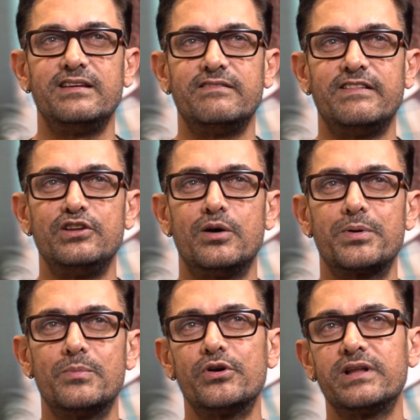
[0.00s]
When you're
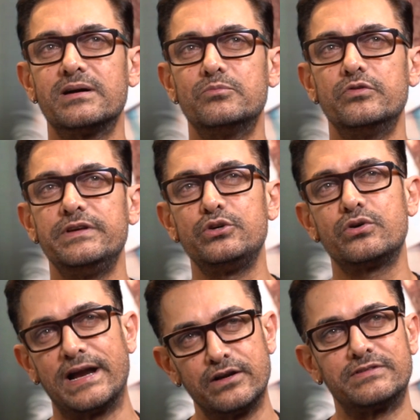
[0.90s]
promoting a movie, you
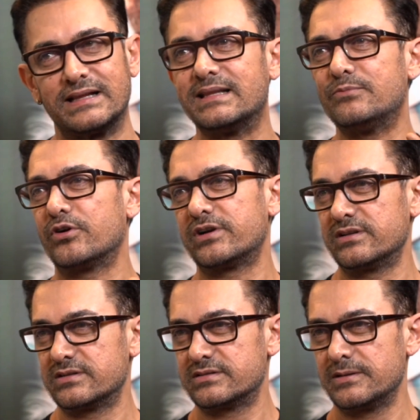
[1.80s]
kind of tell them what it
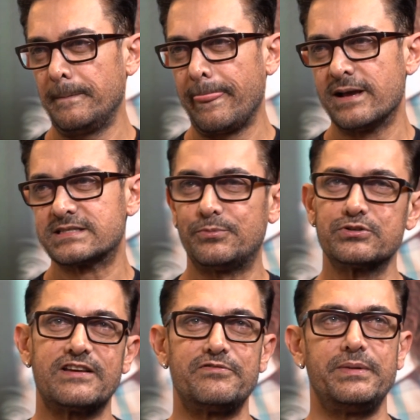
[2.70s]
is. Suppose
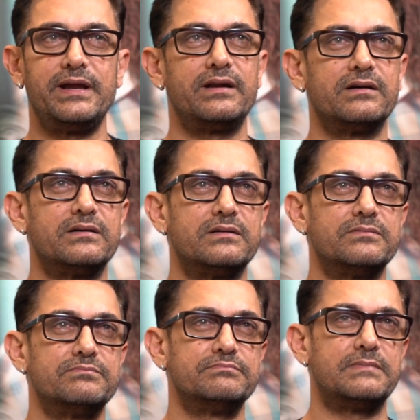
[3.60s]
I've made a
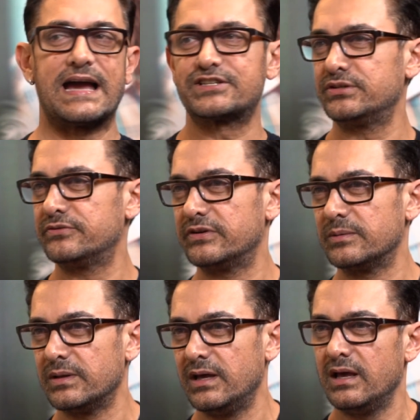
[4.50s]
action film.
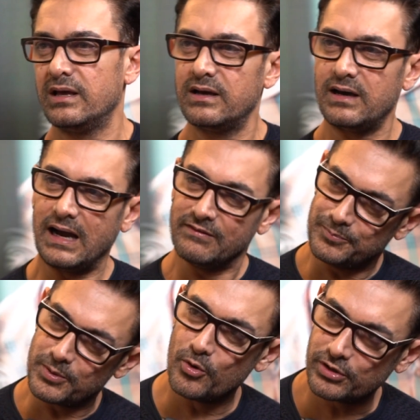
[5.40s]
I will
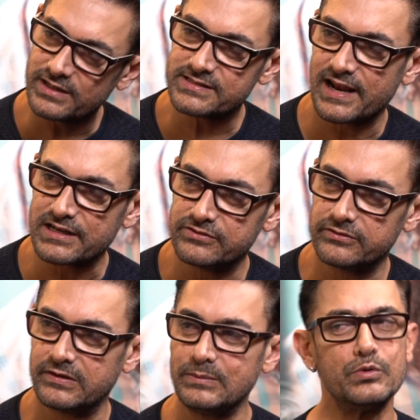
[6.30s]
promote it as an action
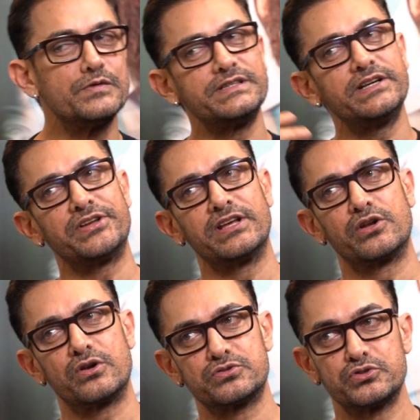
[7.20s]
film. You will see the
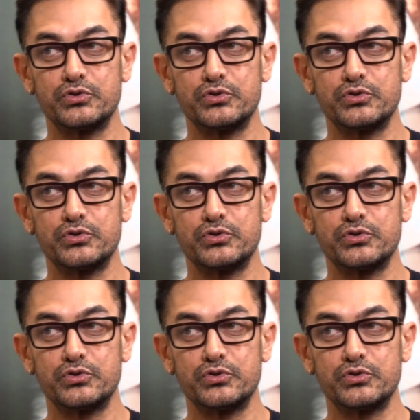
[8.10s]
trailer also.